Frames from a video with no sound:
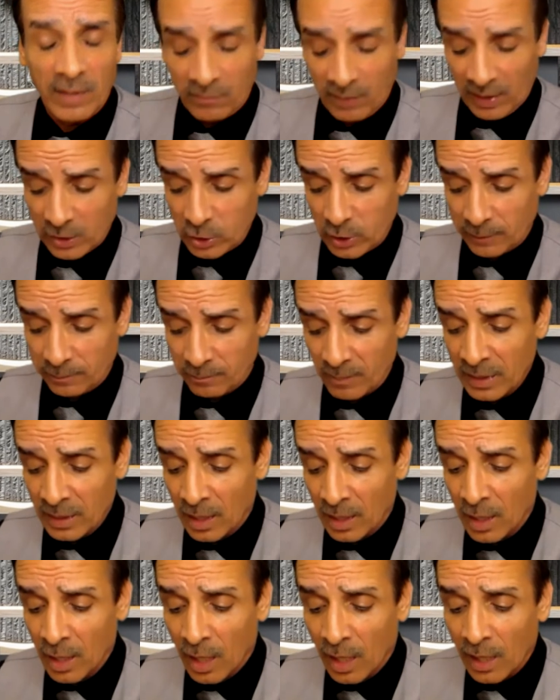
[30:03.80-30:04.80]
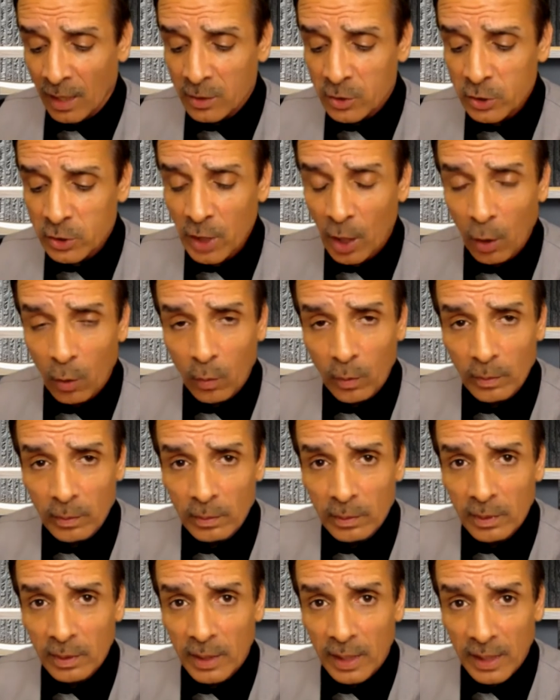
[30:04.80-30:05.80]
eviction. So
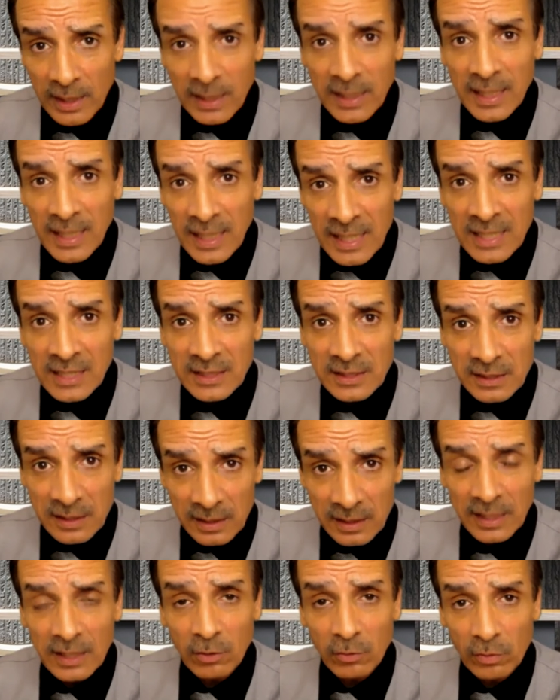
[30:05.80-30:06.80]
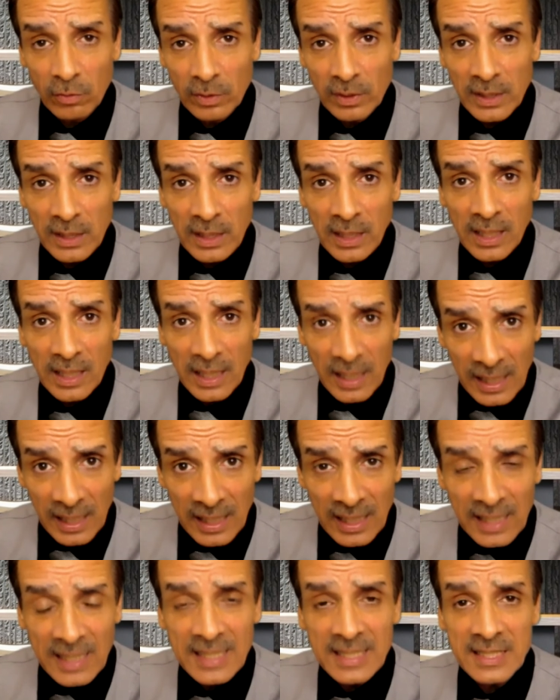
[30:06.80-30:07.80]
it is literally
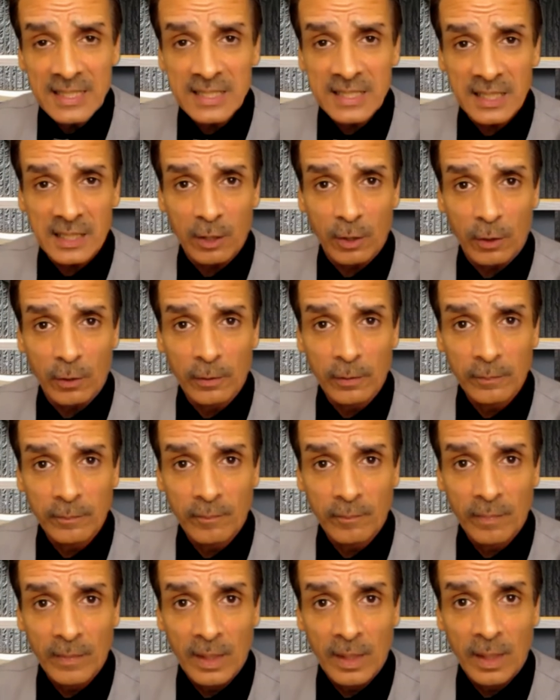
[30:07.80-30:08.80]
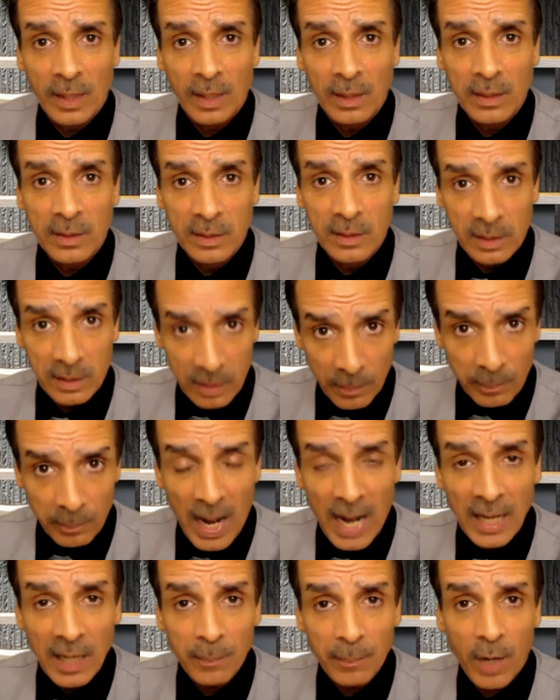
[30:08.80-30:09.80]
easier to
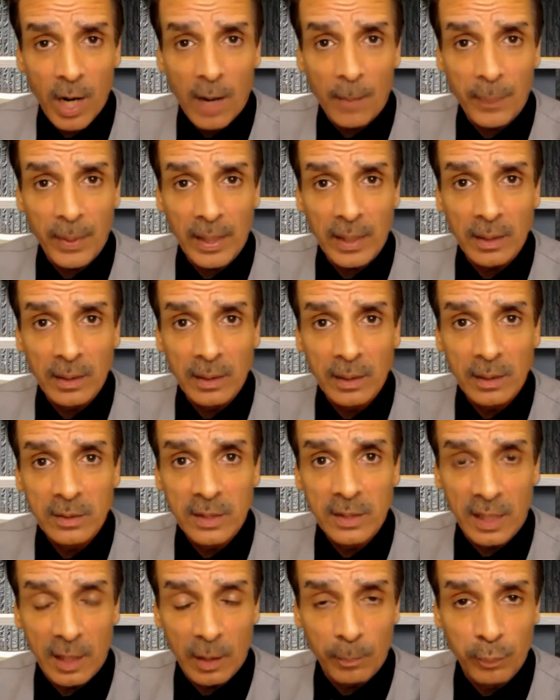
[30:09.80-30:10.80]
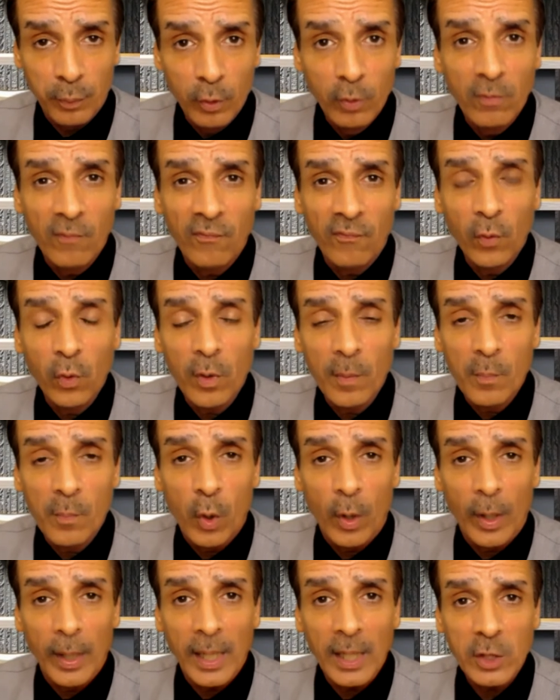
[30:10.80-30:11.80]
buy a property, to get approved for a
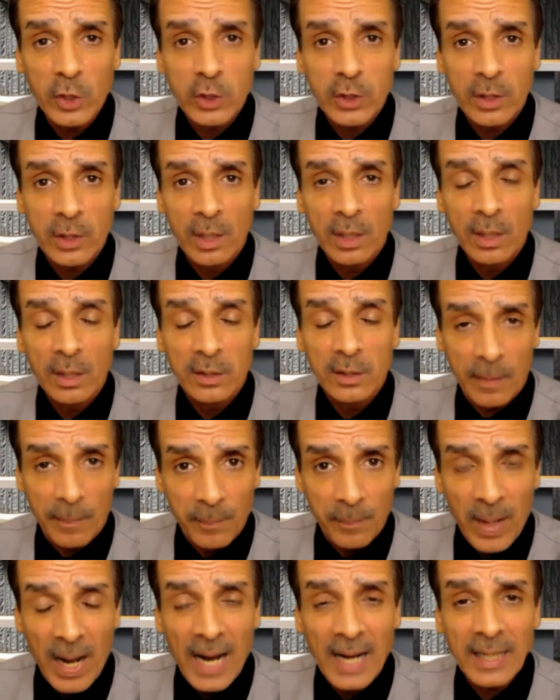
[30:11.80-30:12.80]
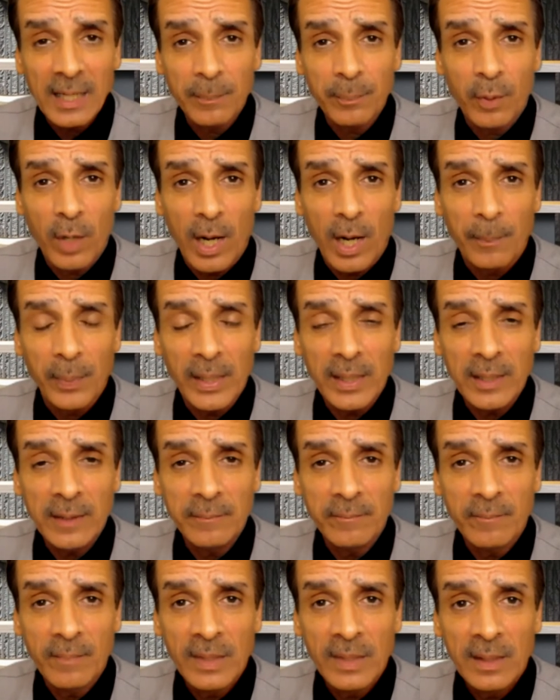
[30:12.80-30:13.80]
mortgage, to buy a
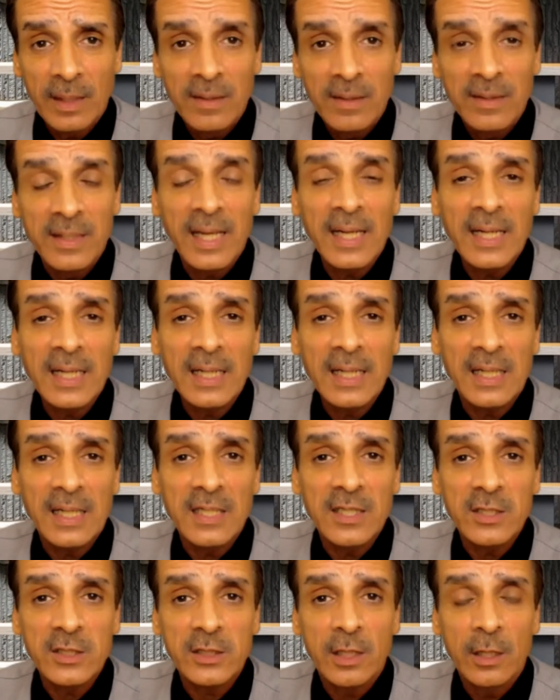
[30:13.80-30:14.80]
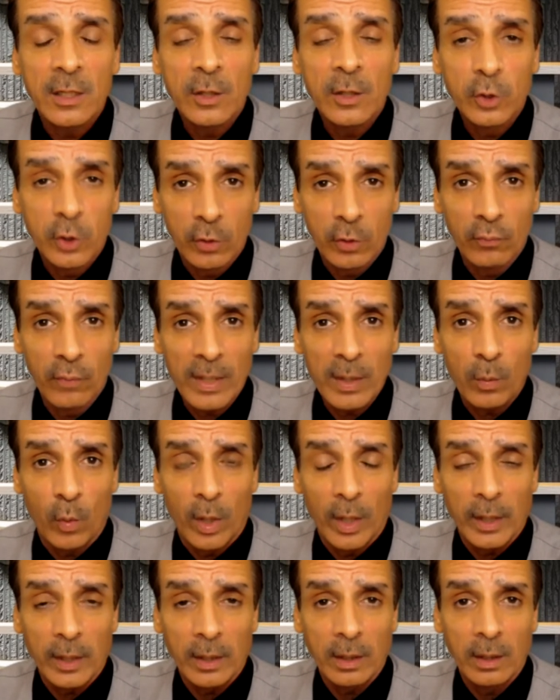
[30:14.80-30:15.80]
property than it is to rent
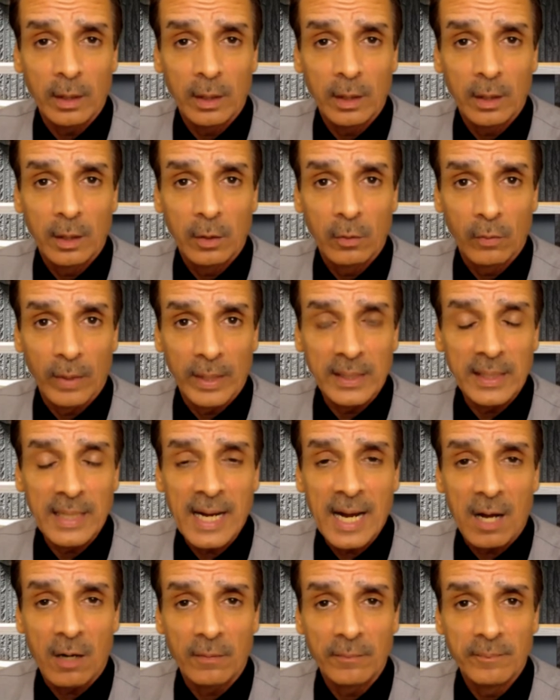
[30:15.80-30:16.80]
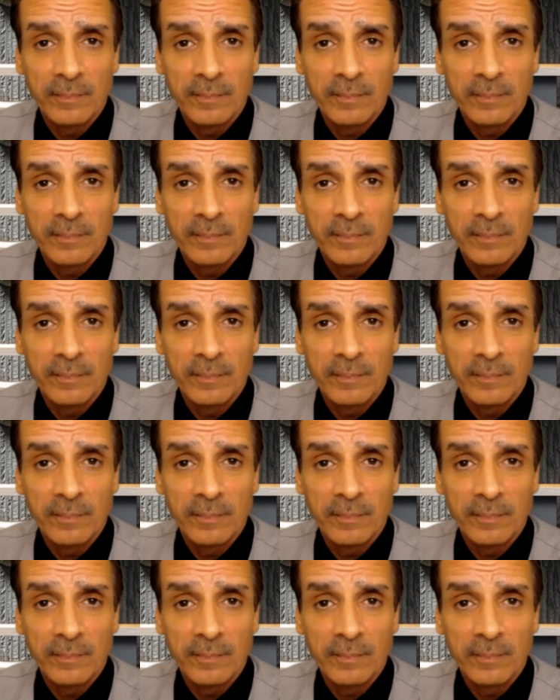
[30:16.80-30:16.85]
one right now.